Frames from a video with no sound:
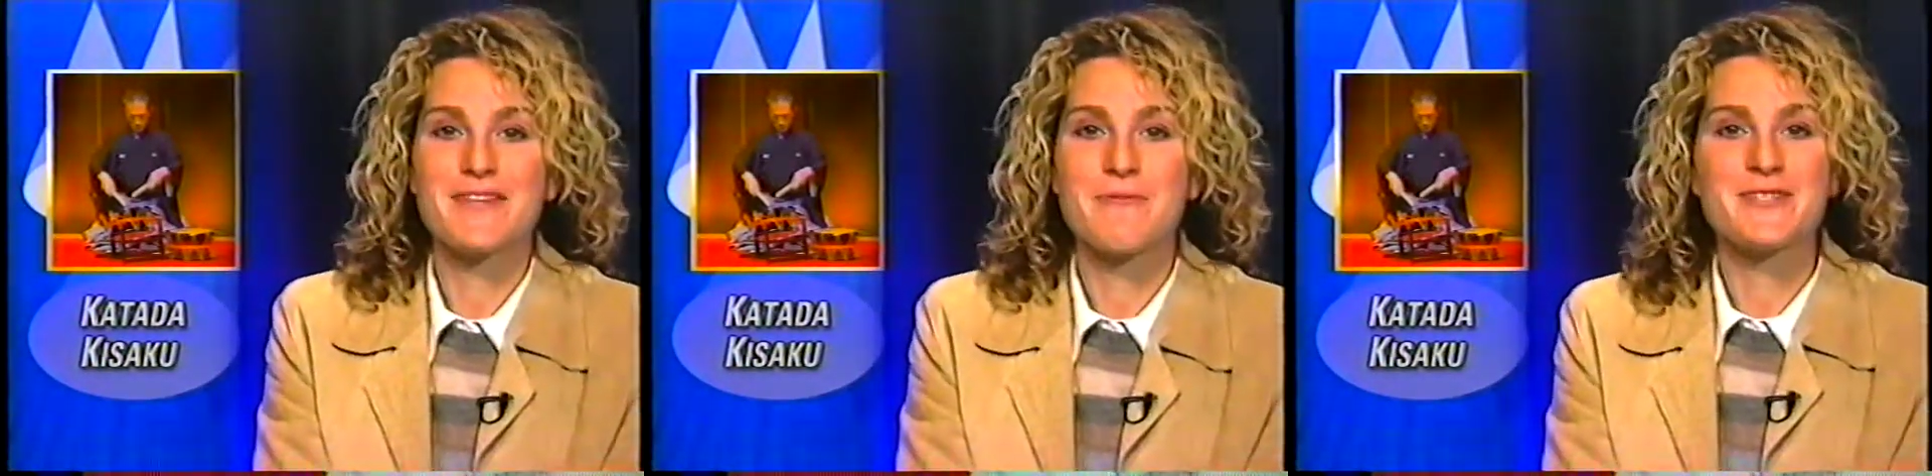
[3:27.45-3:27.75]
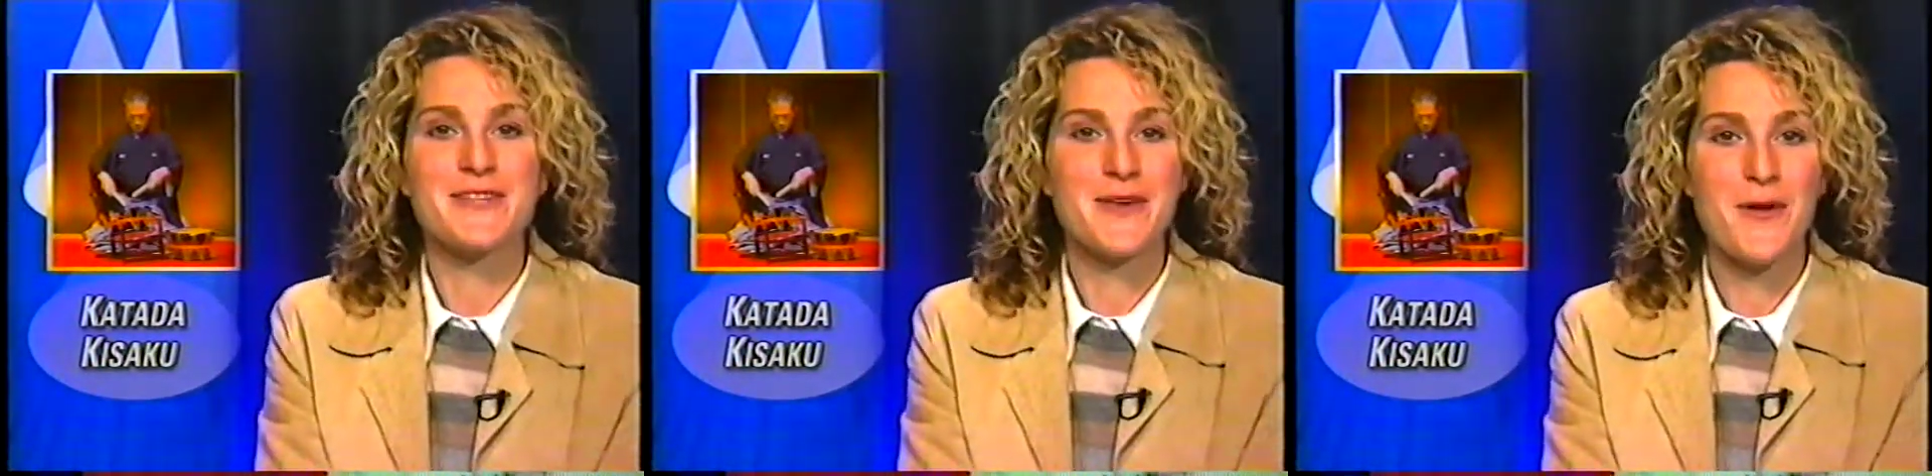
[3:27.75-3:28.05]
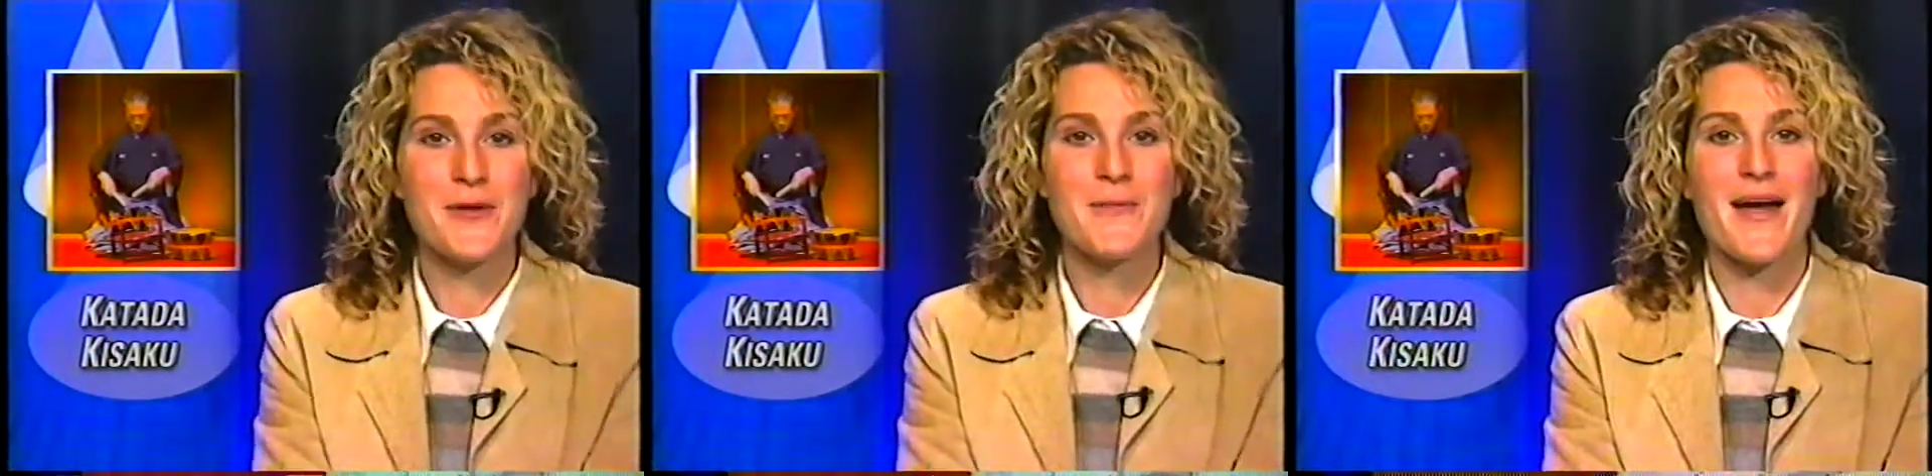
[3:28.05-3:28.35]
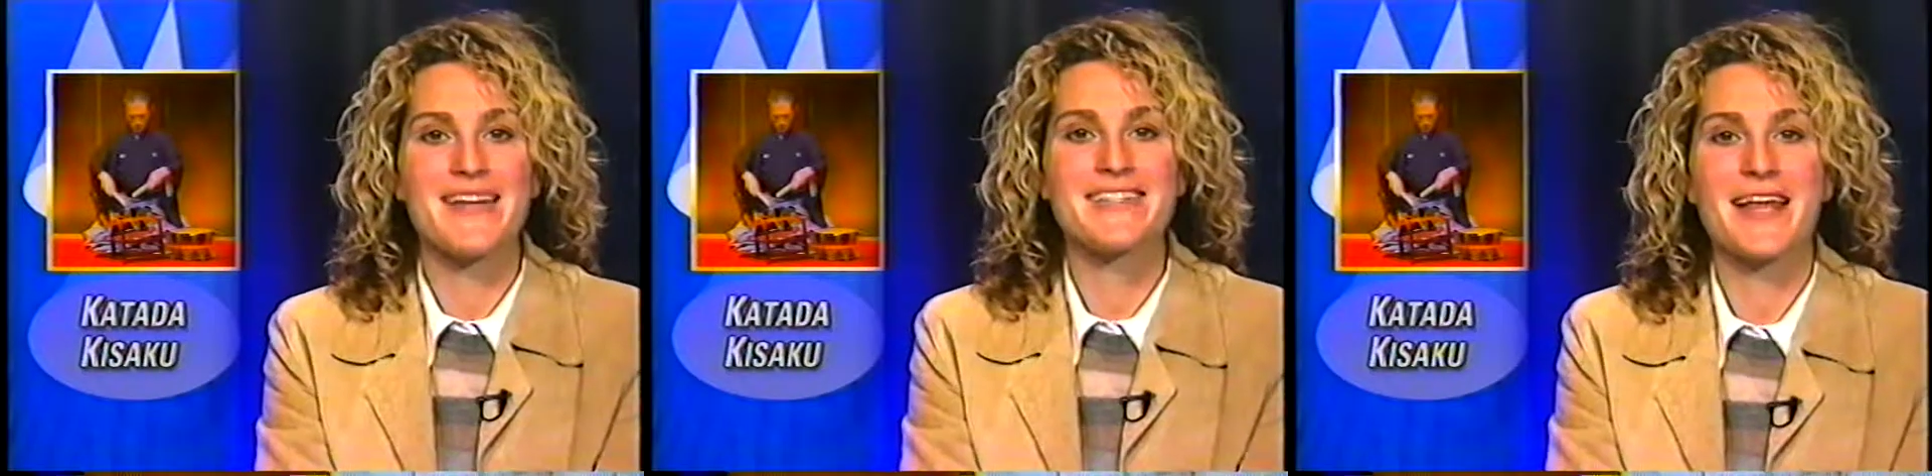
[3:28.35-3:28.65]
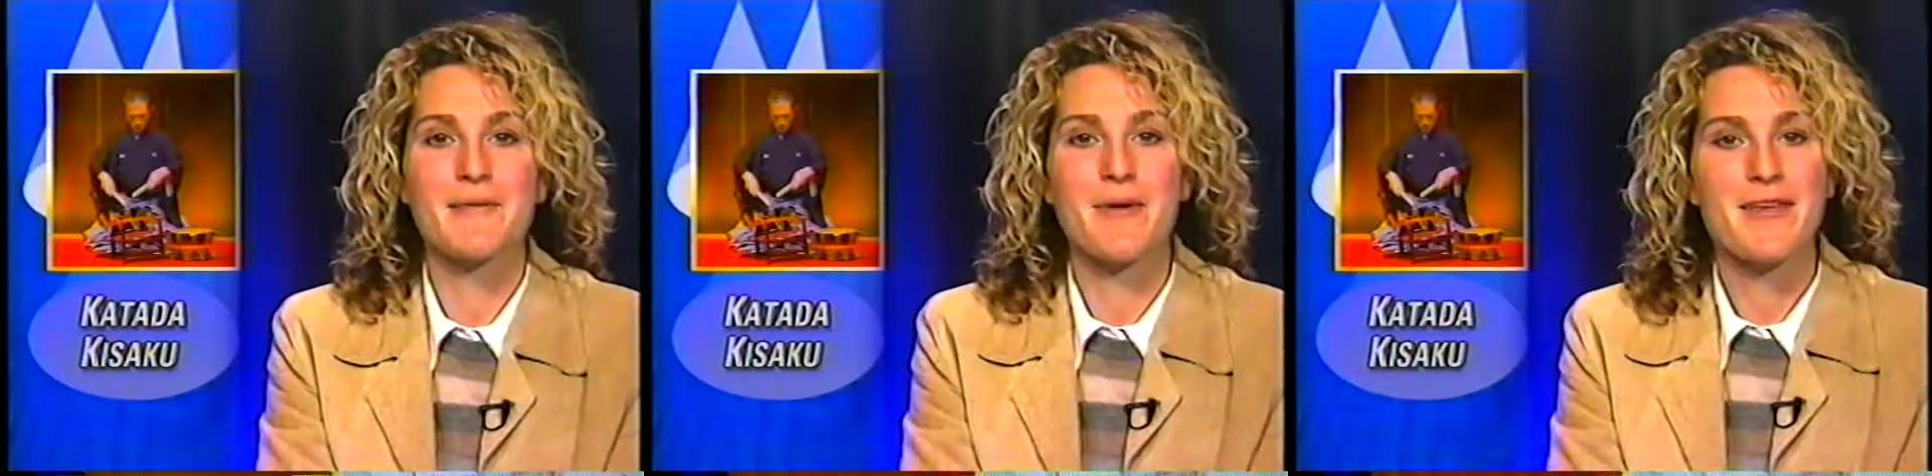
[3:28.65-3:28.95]
wasn't the only way to
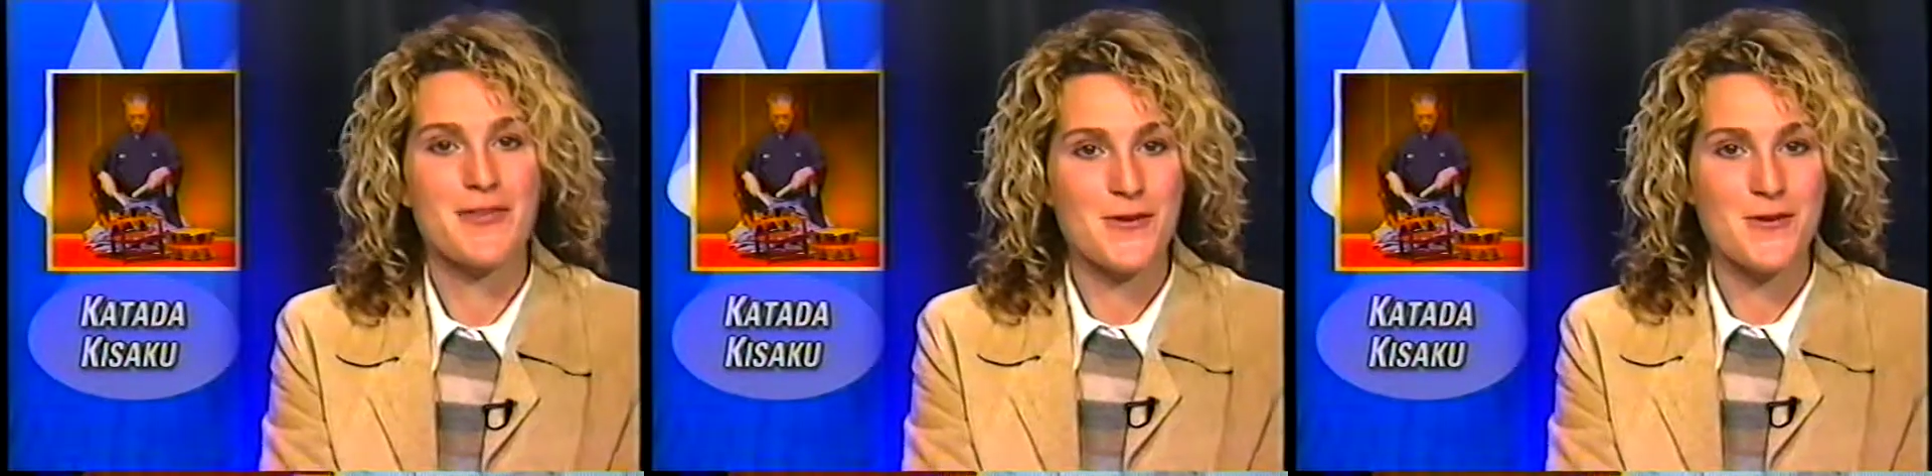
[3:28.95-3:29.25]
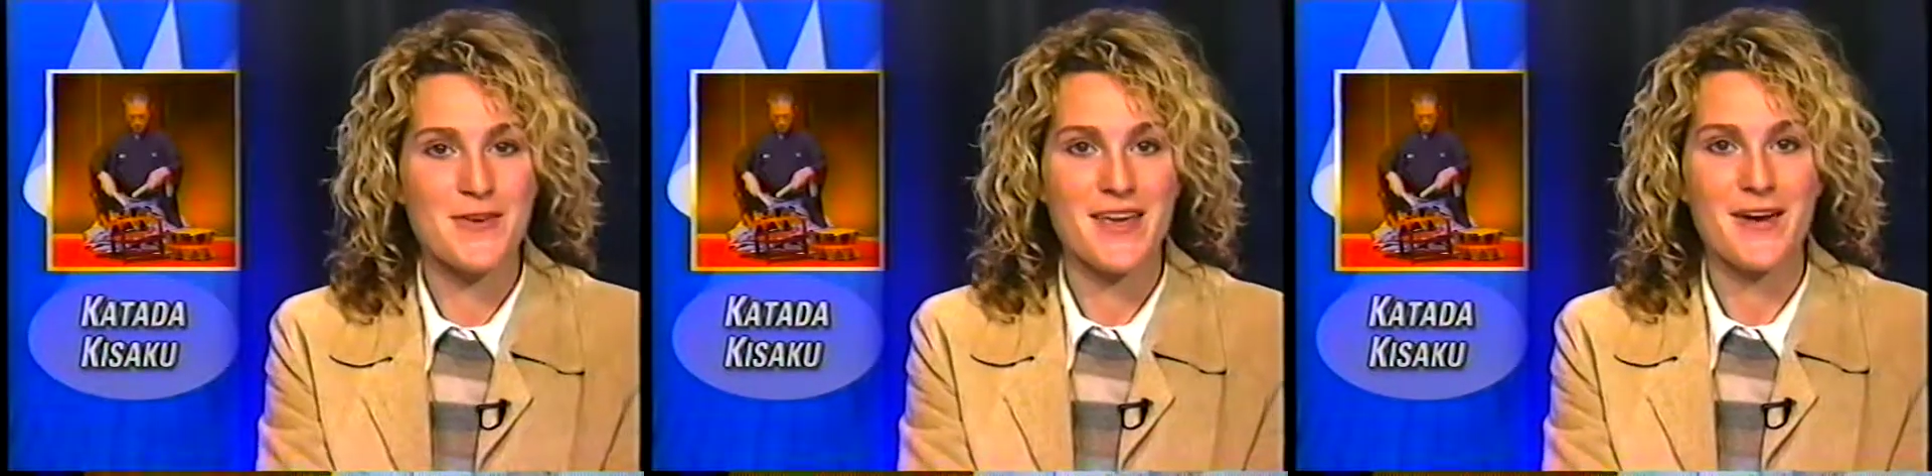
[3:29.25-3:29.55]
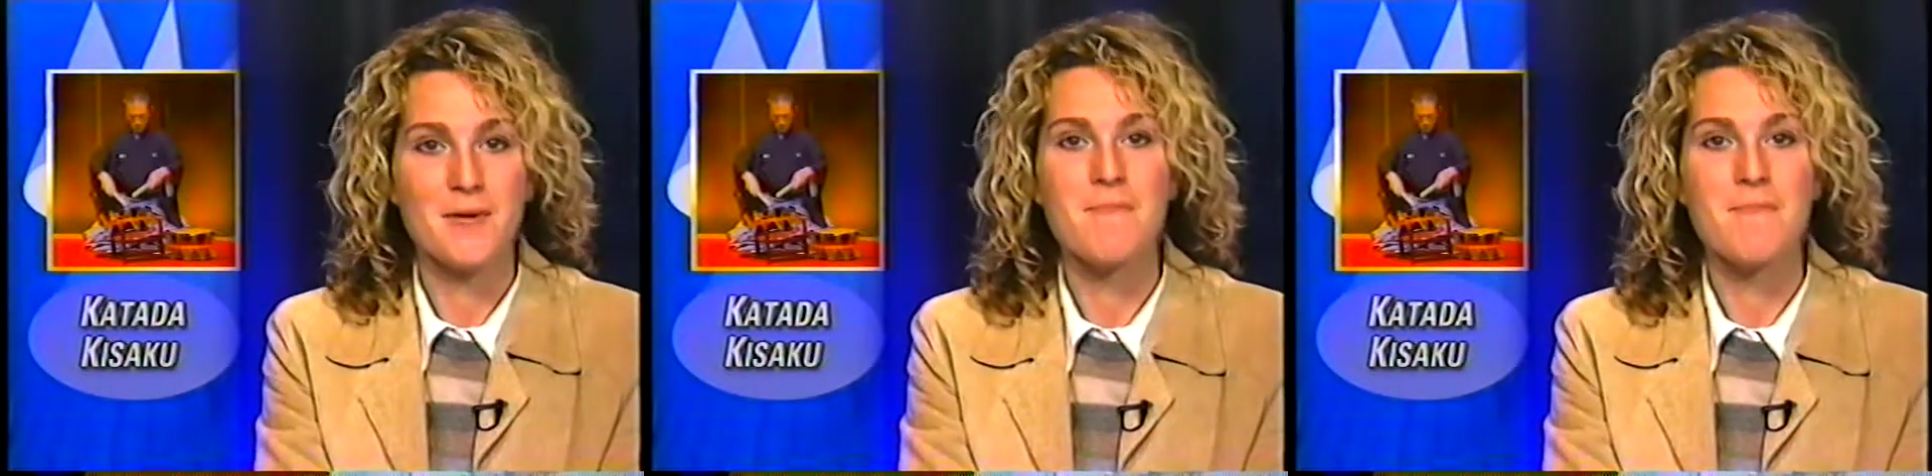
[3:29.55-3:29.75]
celebrate the new year.